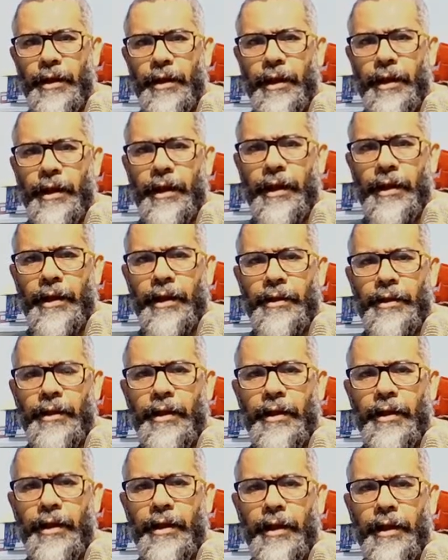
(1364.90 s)
and
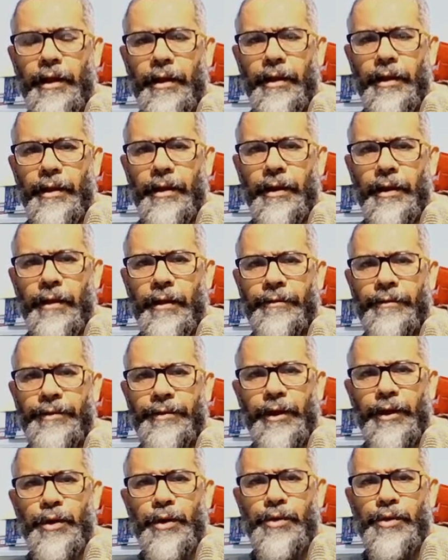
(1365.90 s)
the
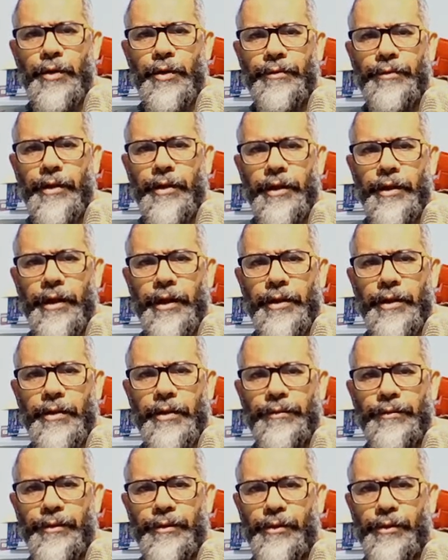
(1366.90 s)
frequency of the created
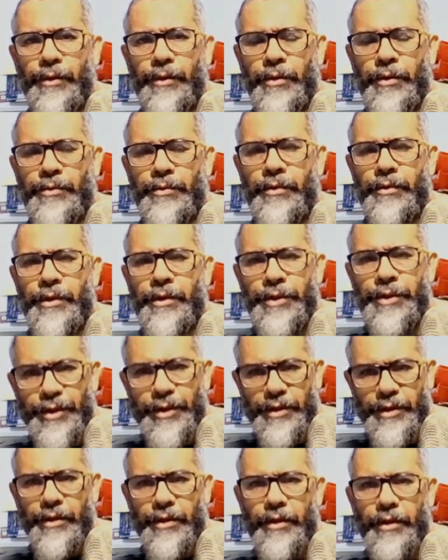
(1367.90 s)
photons will
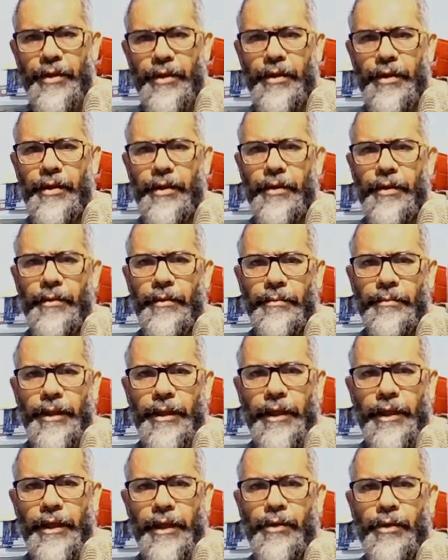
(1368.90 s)
just be
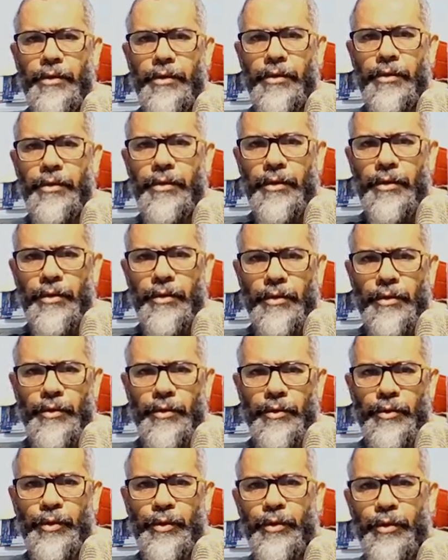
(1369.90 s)
equal
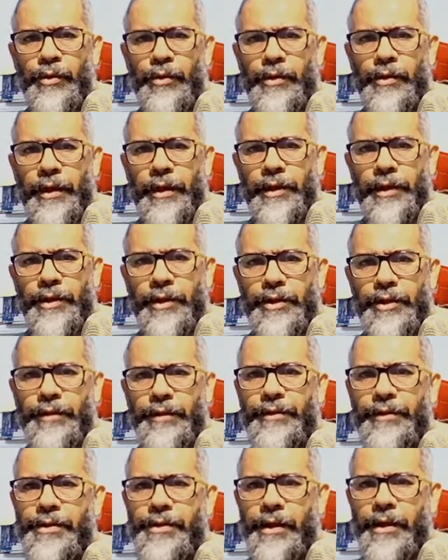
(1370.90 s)
to the energy
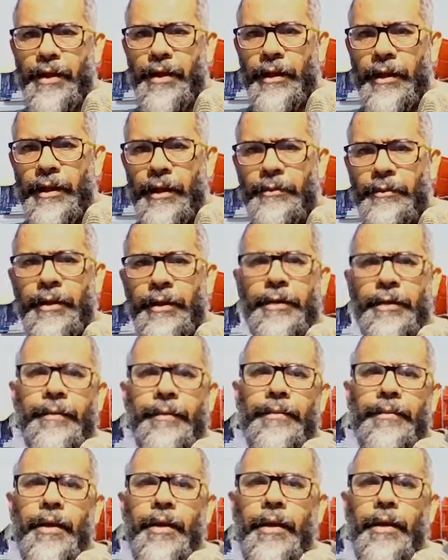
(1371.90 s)
difference again. I mean,
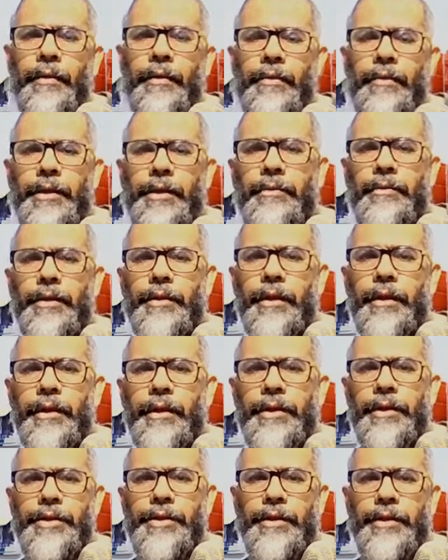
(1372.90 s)
whatever the
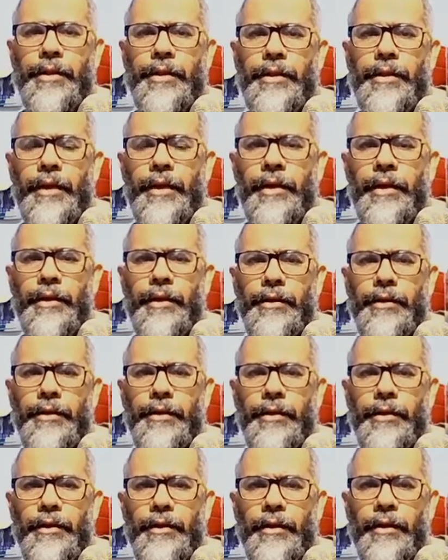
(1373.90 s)
energy that they
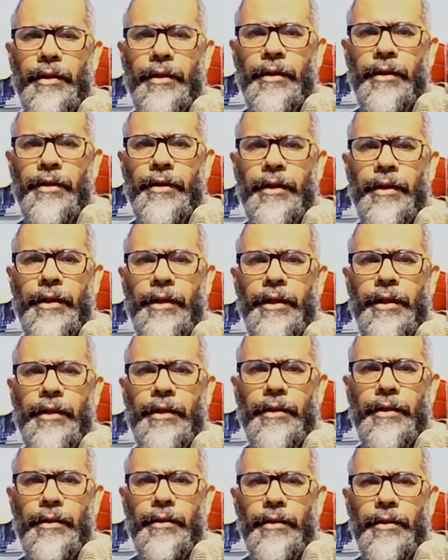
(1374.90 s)
are
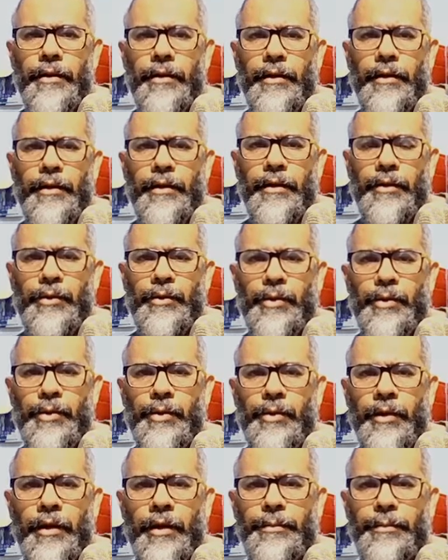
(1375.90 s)
getting to
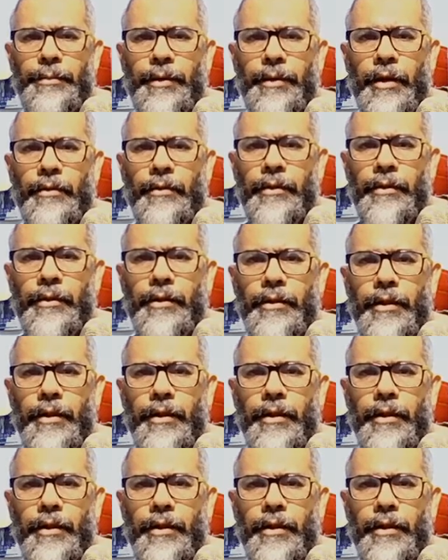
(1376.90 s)
the upper level,